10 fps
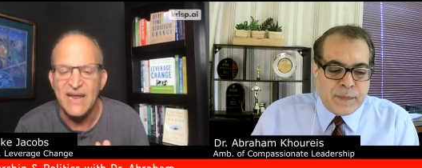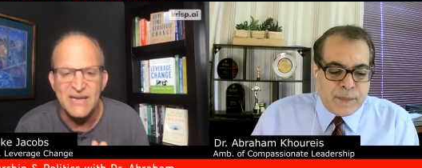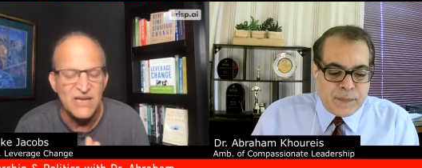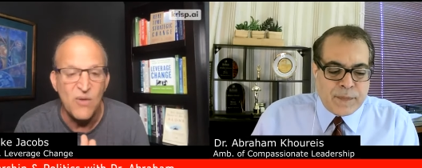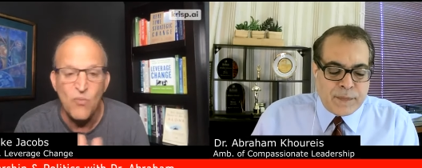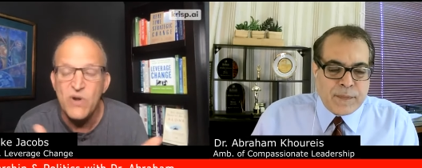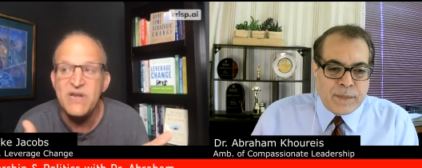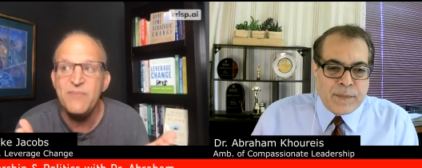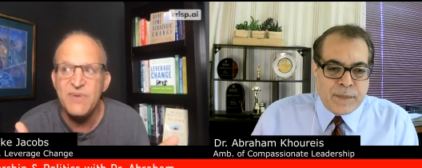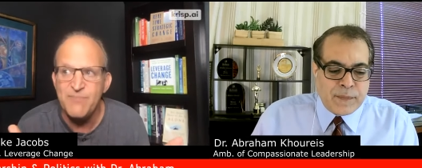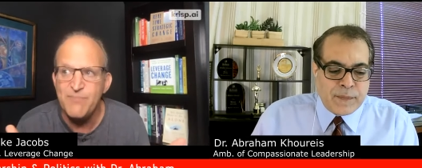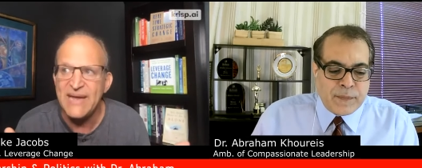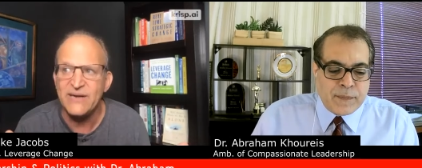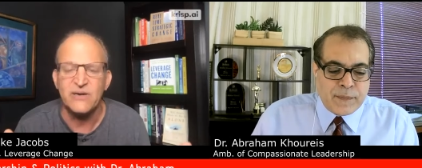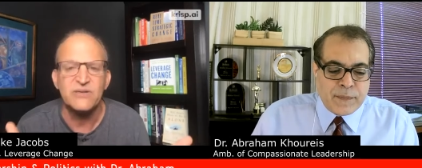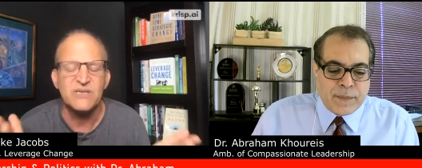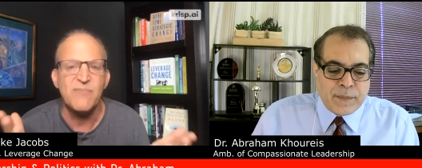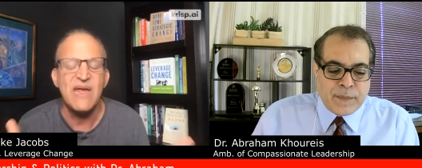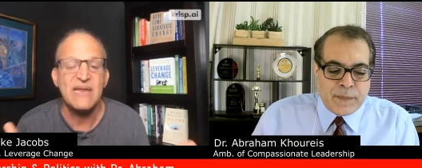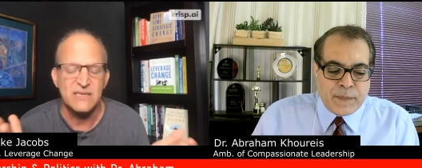Speaker 1: wouldn't it be better to make
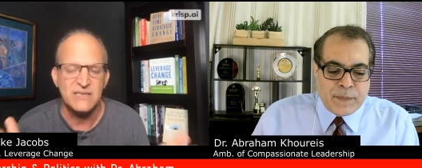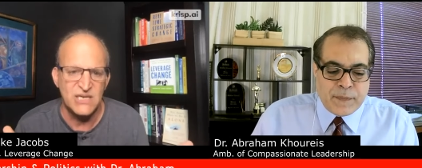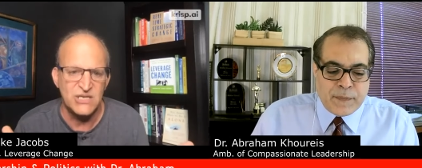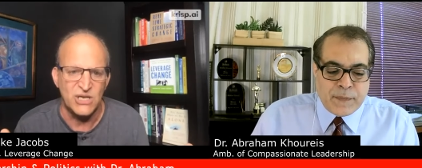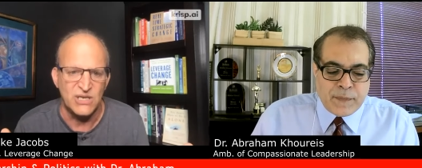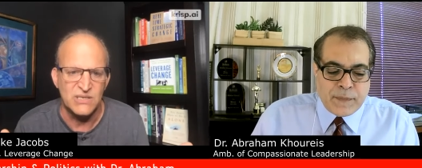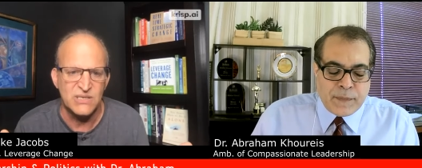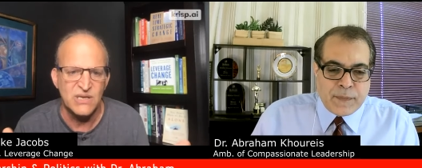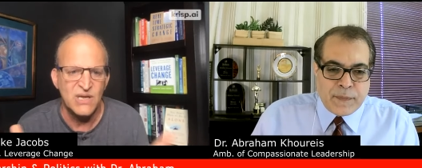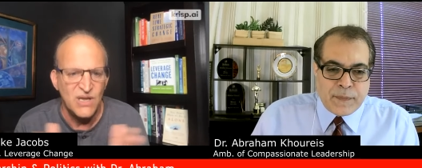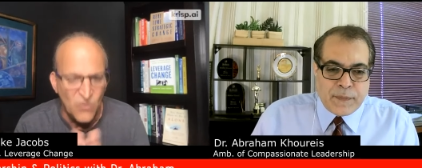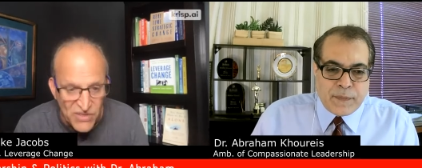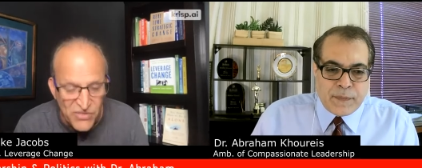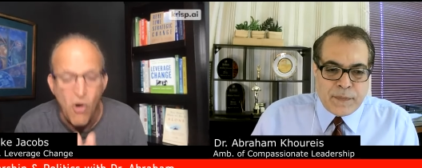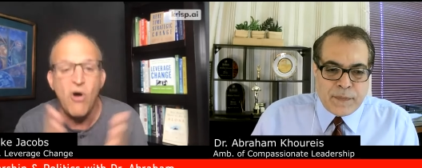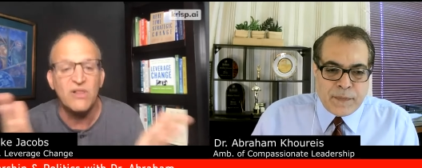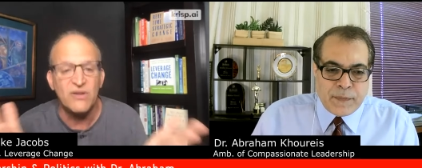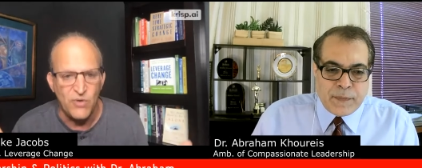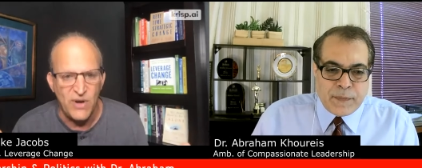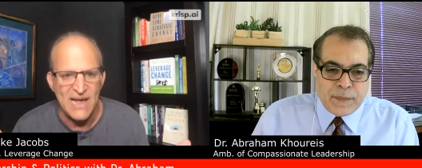decisions with all of
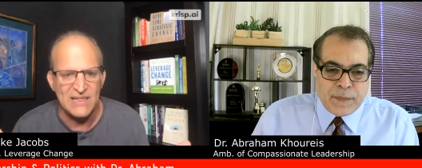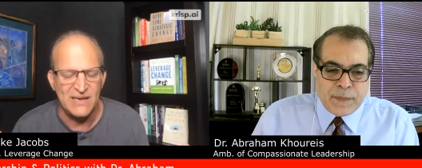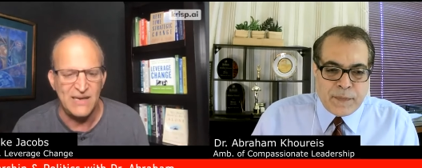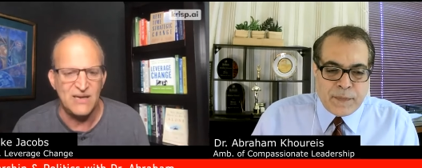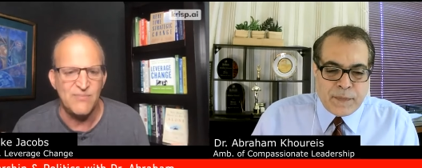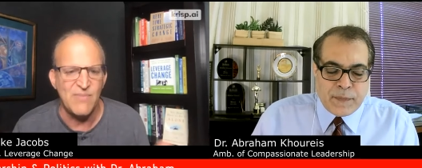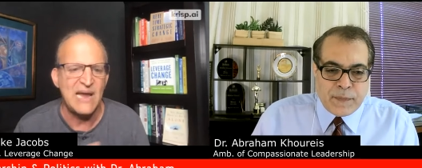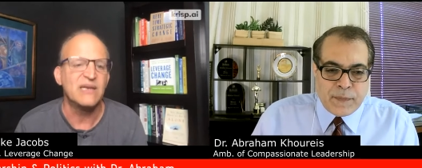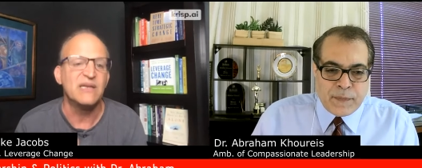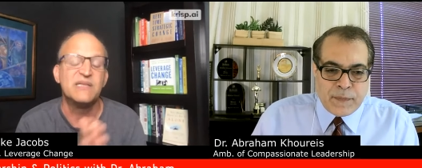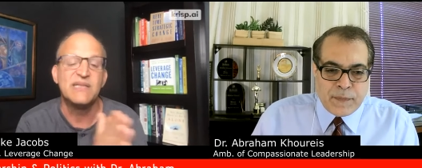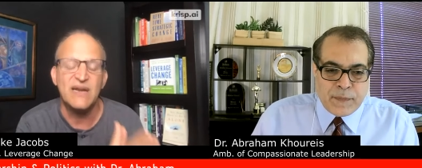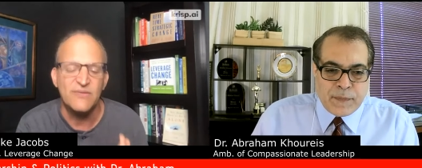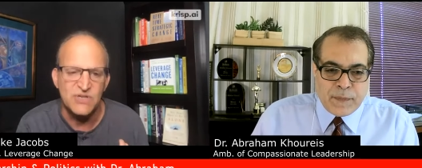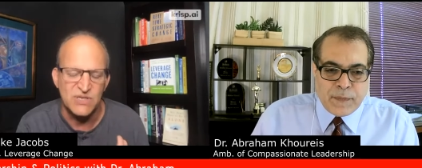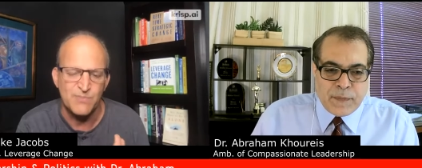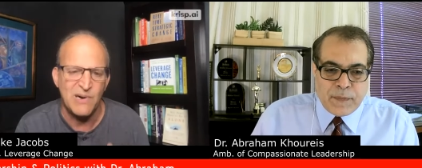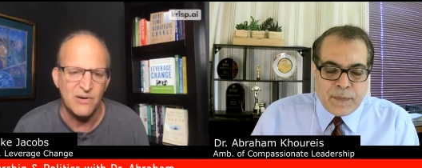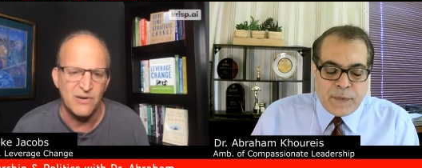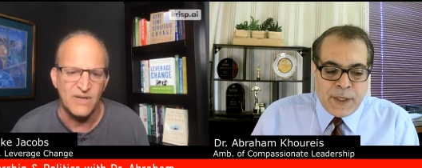reality in mind instead of just part of it.
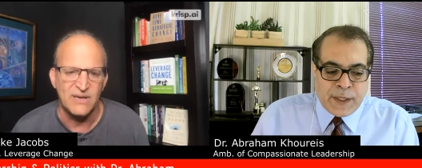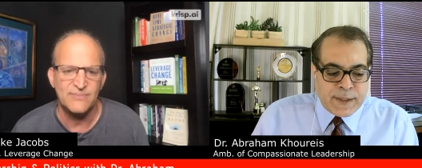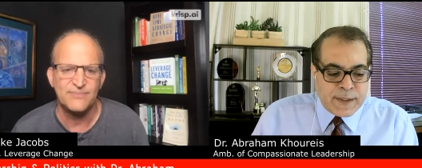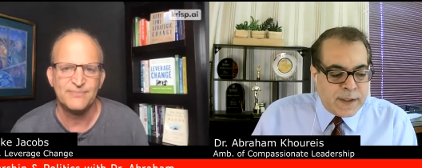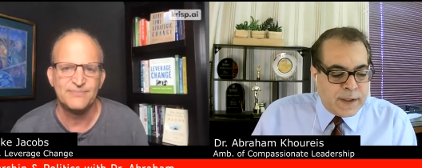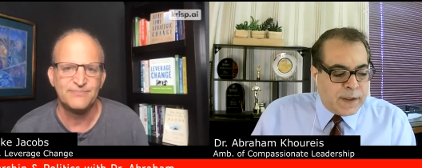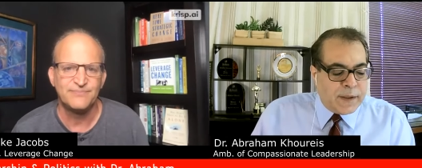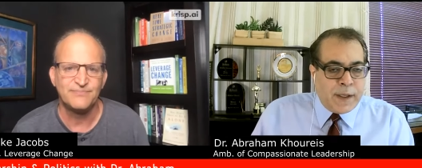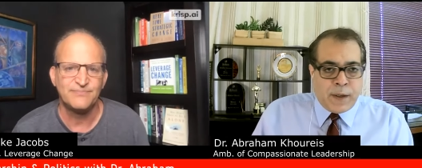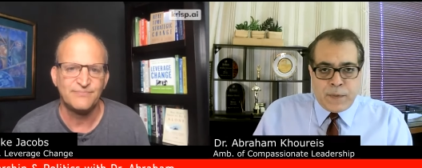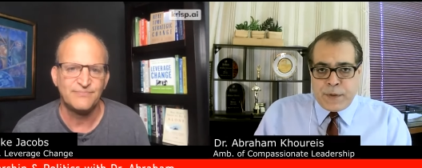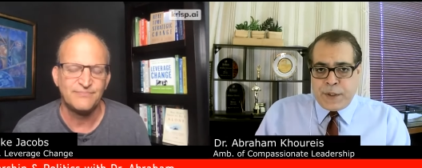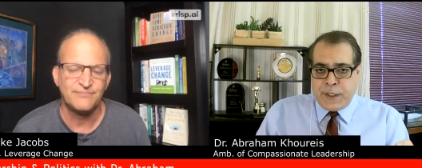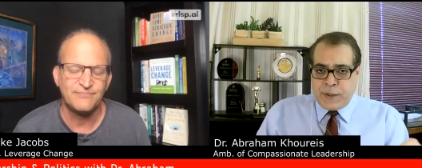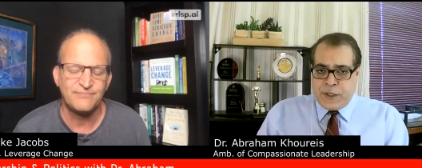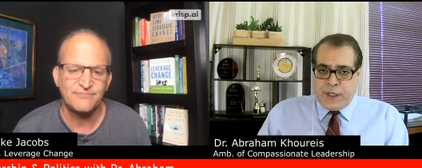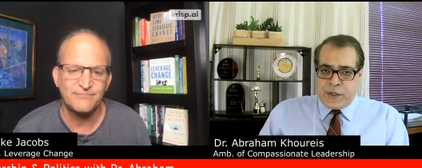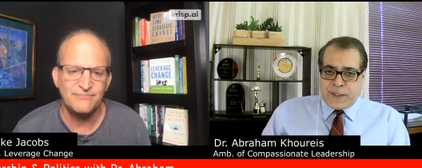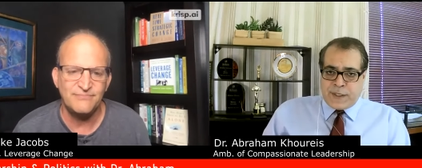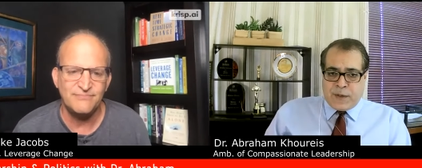
Speaker 2: Yes. Now, change
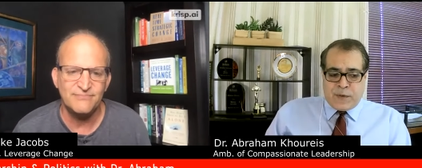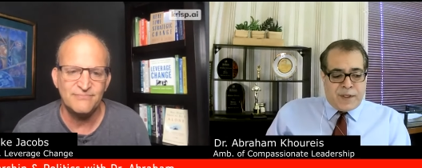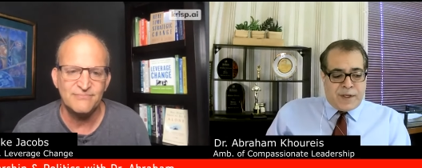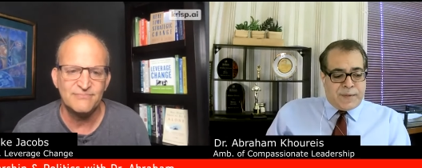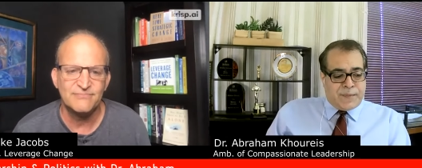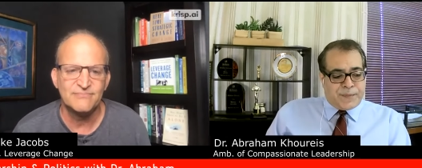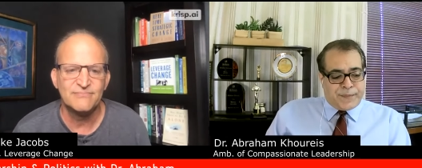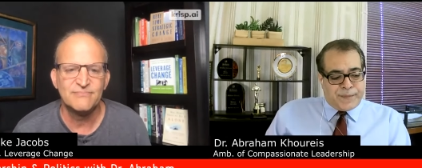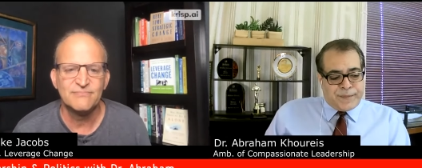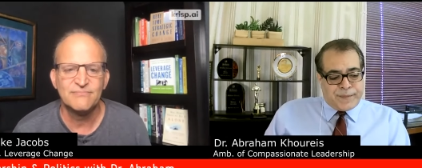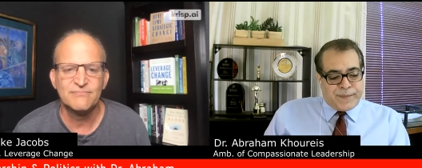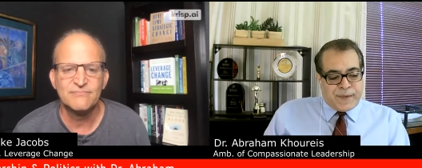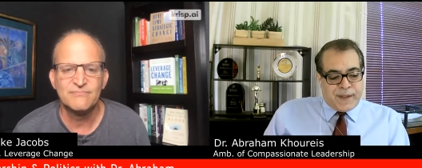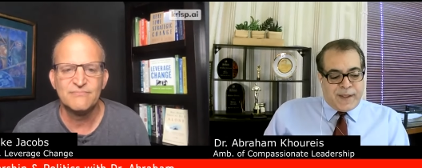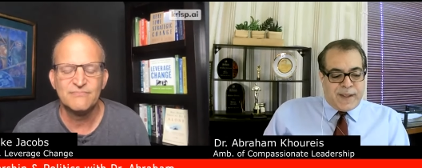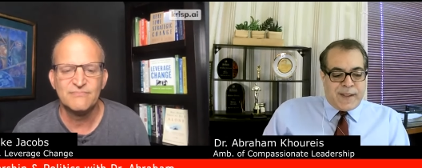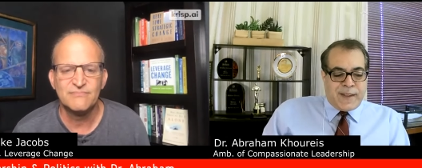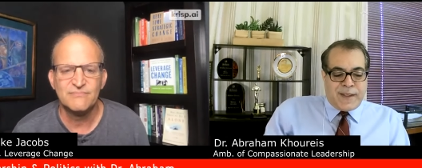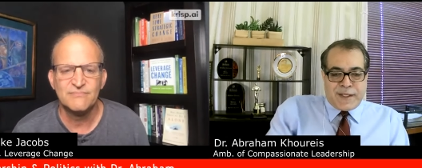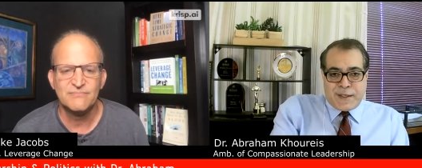agents out there.
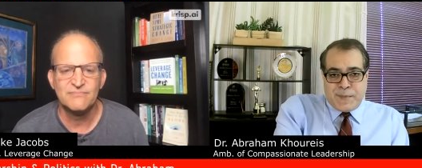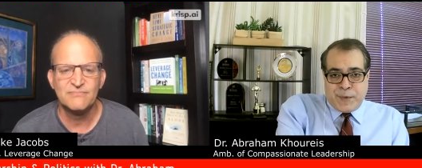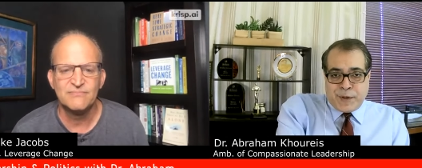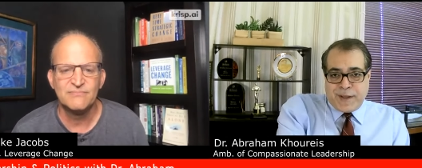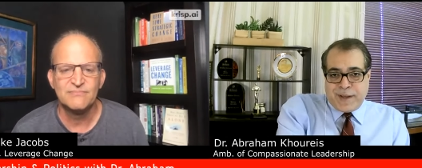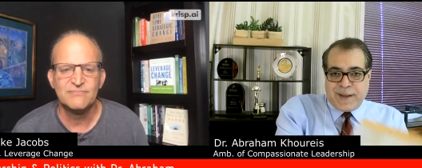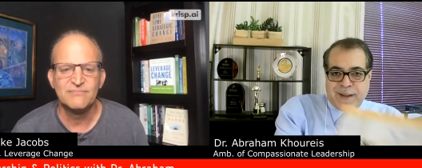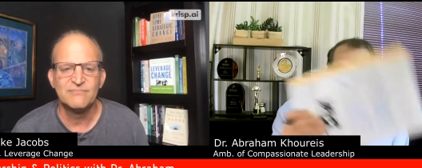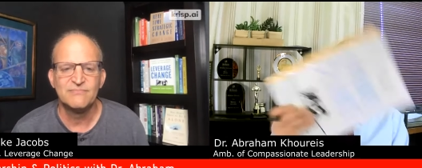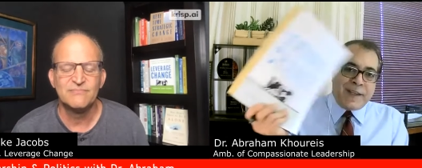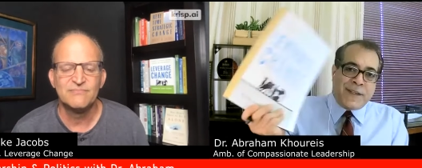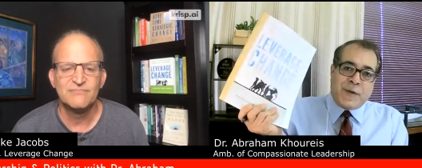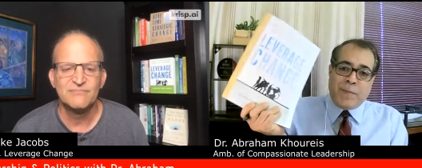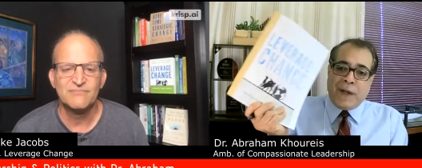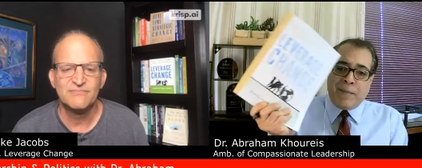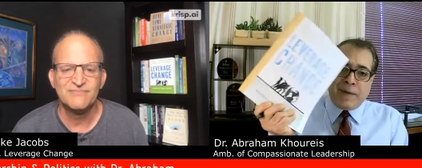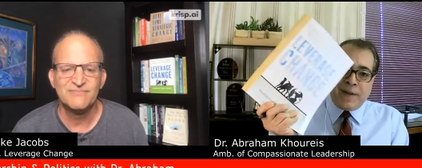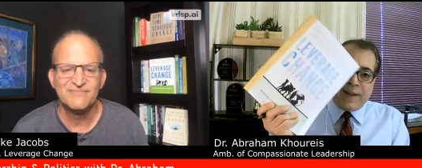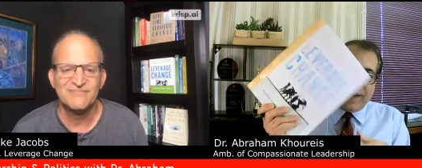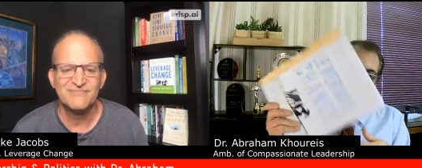This book is your Bible.